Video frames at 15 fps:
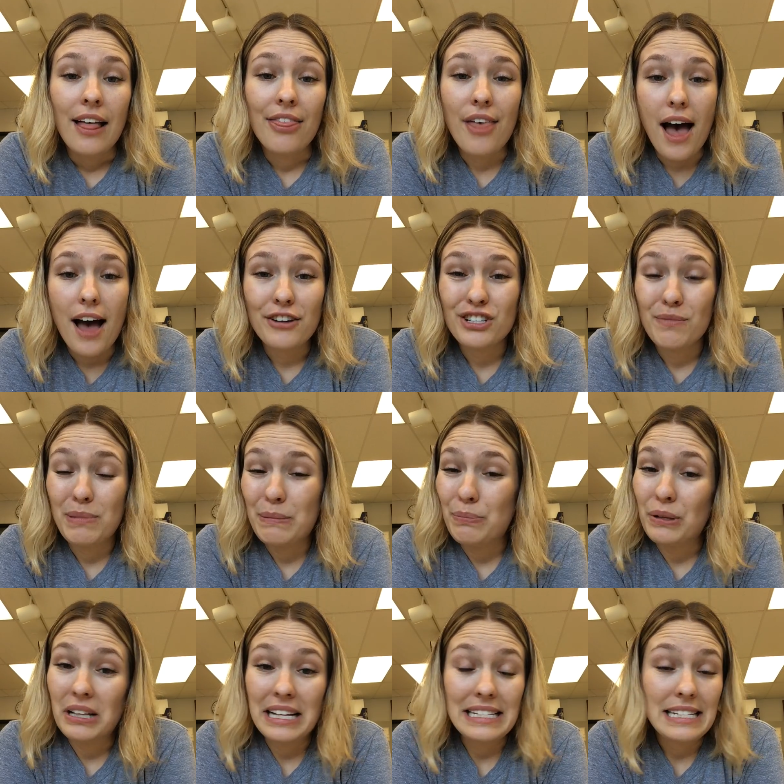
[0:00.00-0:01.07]
that should be
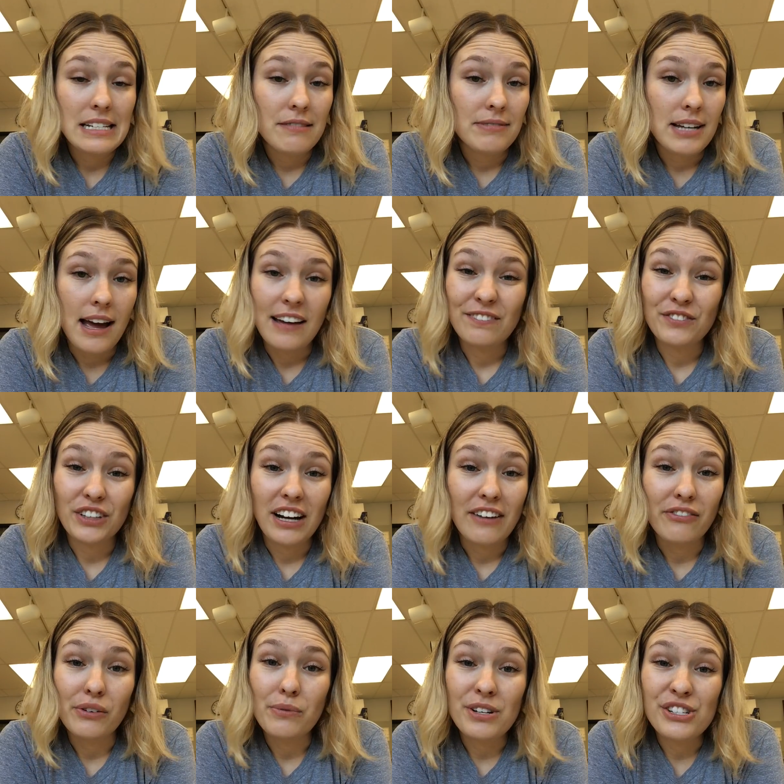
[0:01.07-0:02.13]
plenty of time for
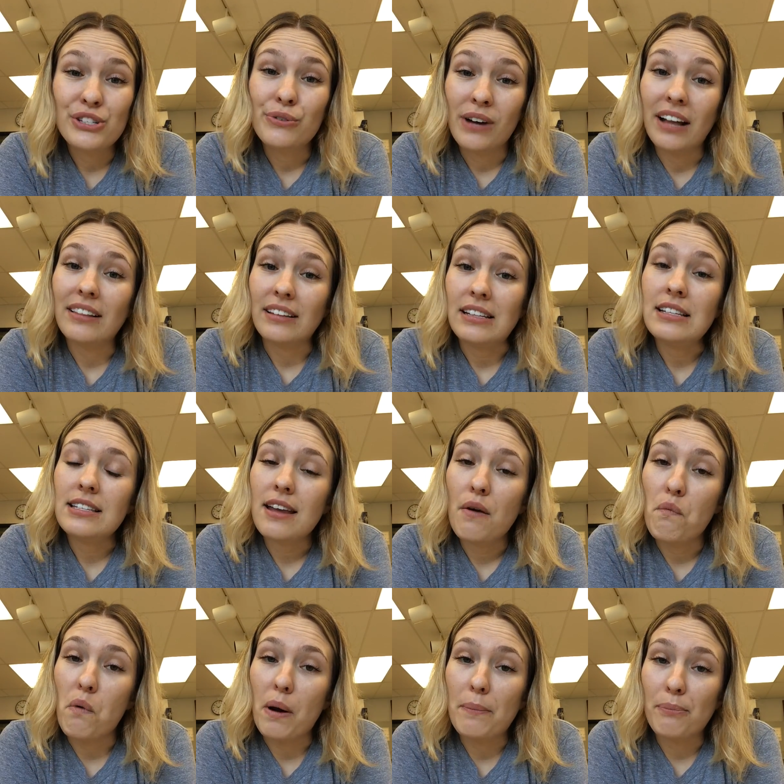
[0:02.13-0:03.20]
everyone to at least get
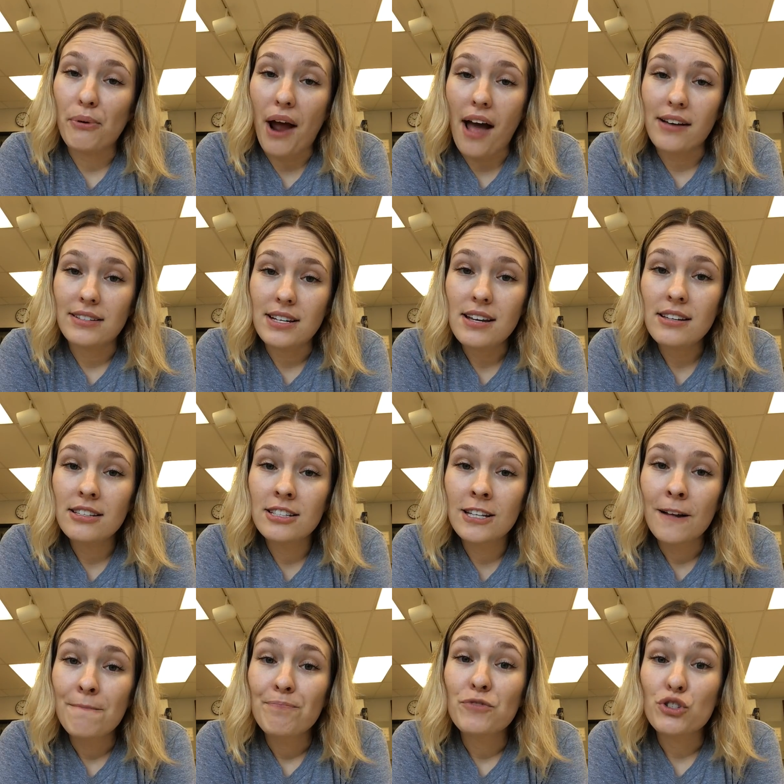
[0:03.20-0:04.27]
one practice.
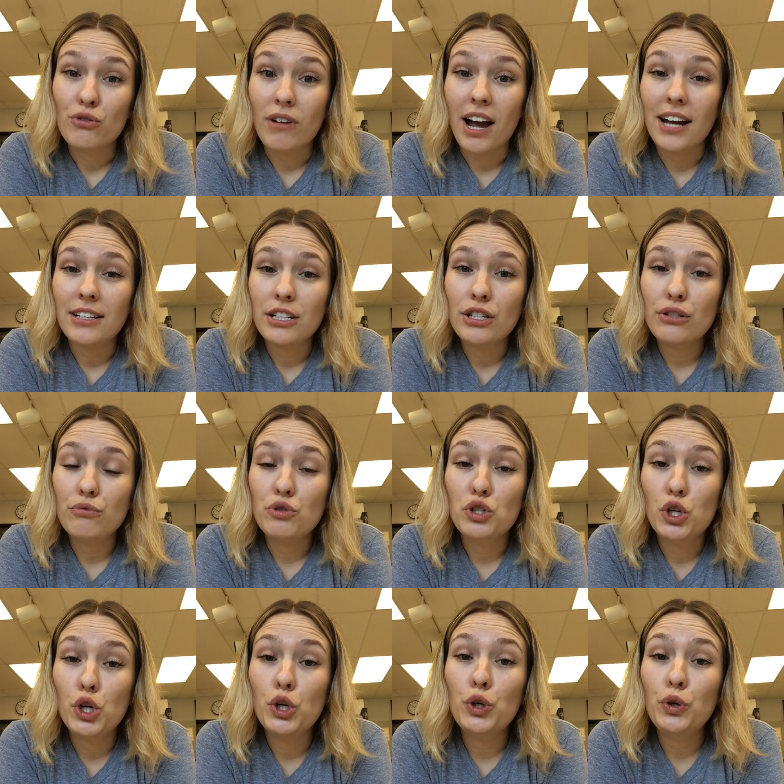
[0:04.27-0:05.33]
Try to do
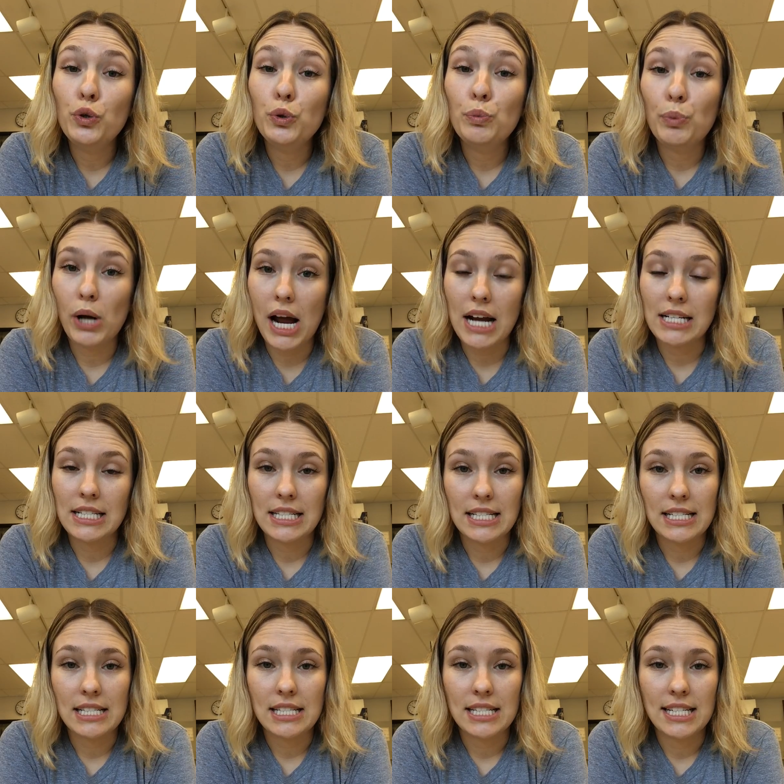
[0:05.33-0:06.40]
2
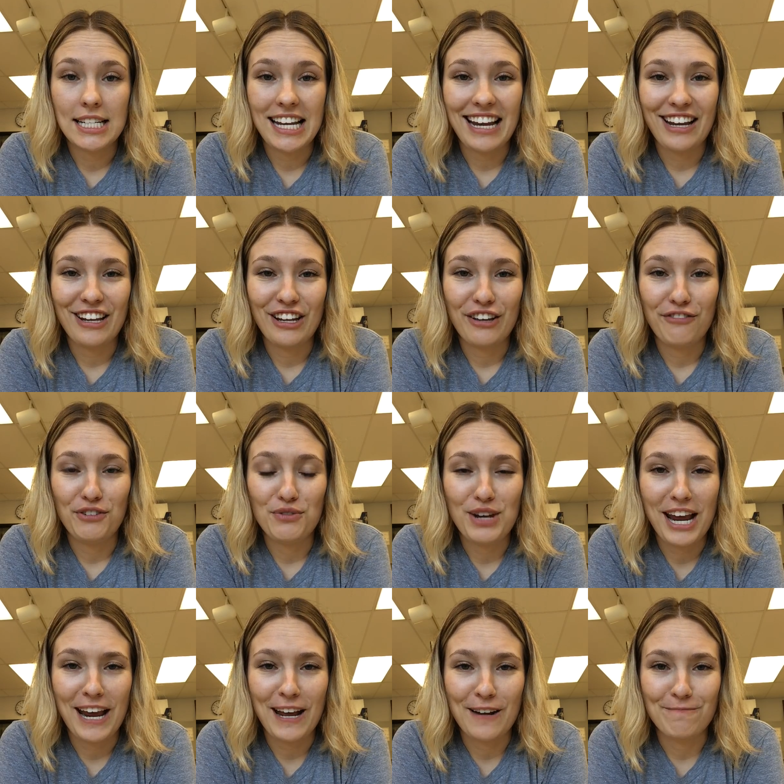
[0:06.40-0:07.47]
practices today if you
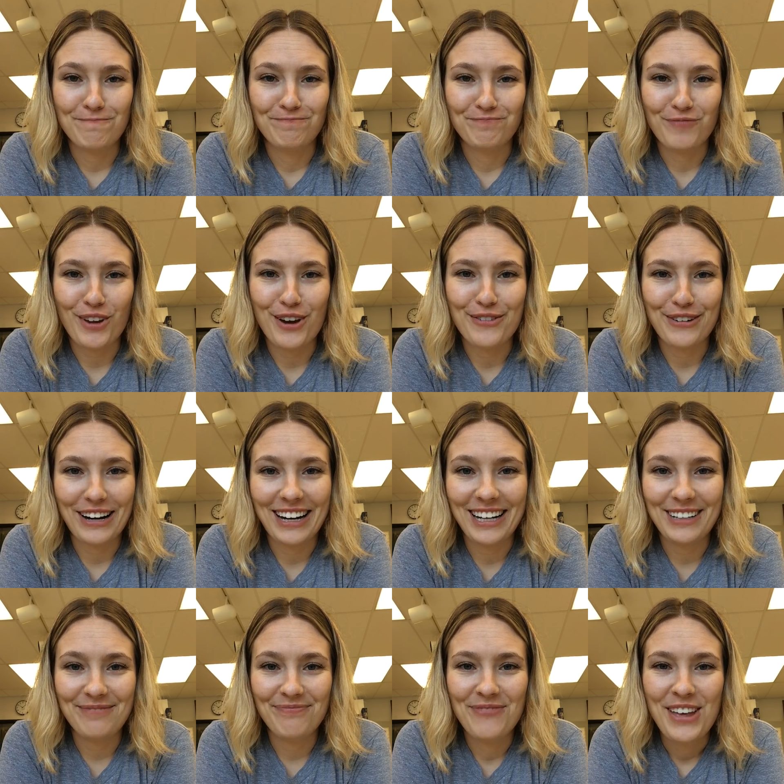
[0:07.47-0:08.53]
can, all right?